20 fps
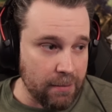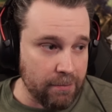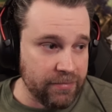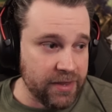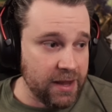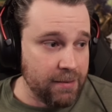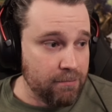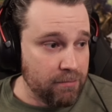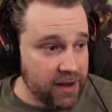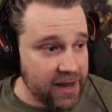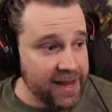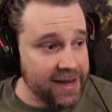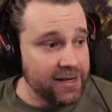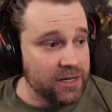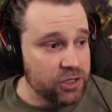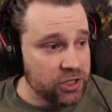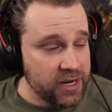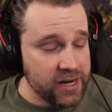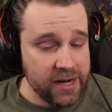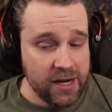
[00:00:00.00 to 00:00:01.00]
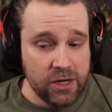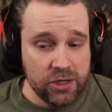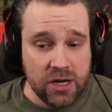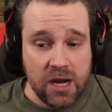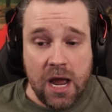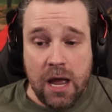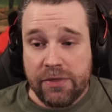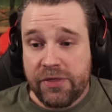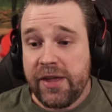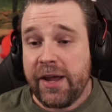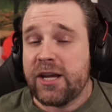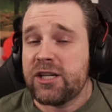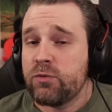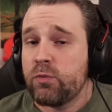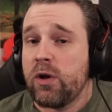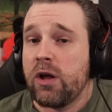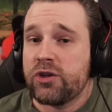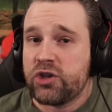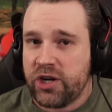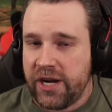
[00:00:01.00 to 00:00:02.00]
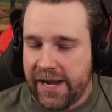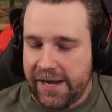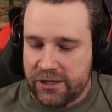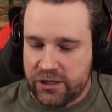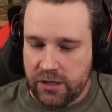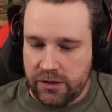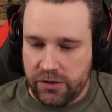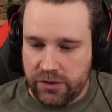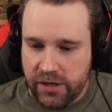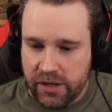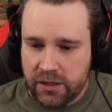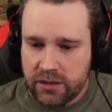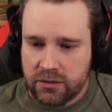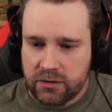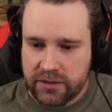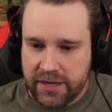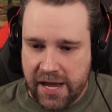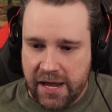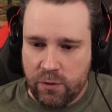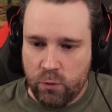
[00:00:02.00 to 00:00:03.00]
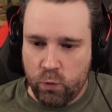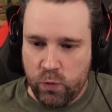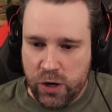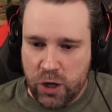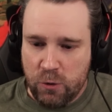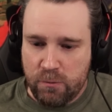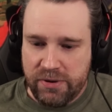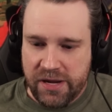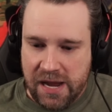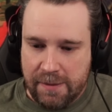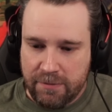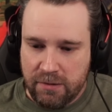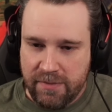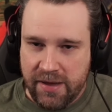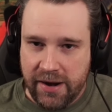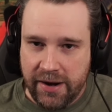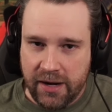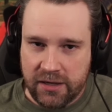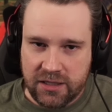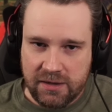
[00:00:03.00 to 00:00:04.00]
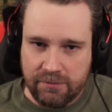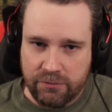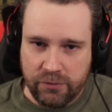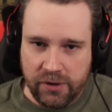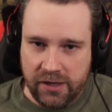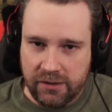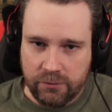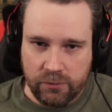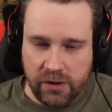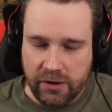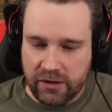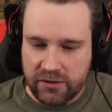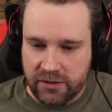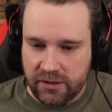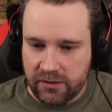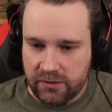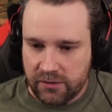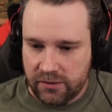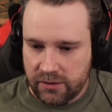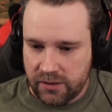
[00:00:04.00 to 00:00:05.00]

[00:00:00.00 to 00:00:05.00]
They might change. Things will change. This set will be implemented at some point. Where is it?